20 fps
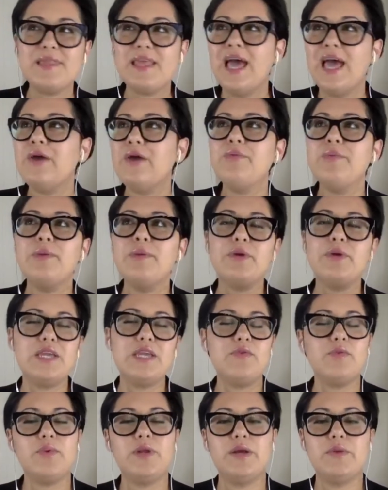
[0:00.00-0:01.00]
I remember
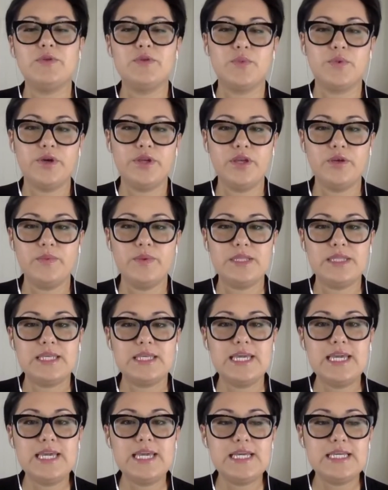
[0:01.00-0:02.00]
even when I was working with
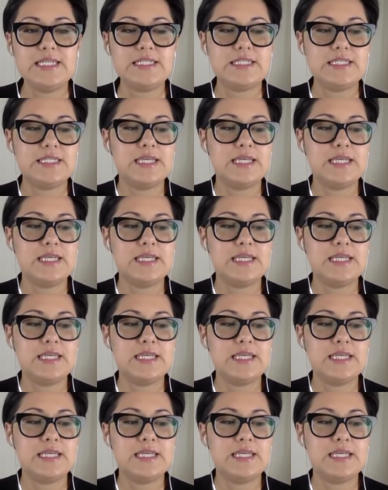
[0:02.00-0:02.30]
kids,